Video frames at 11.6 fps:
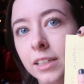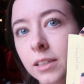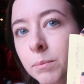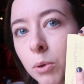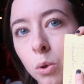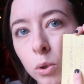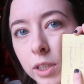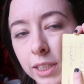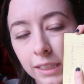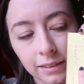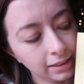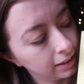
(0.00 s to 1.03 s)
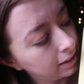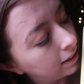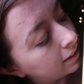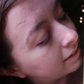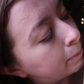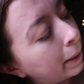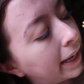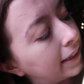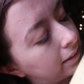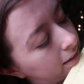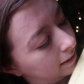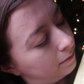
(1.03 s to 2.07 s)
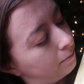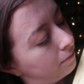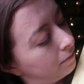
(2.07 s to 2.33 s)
important space.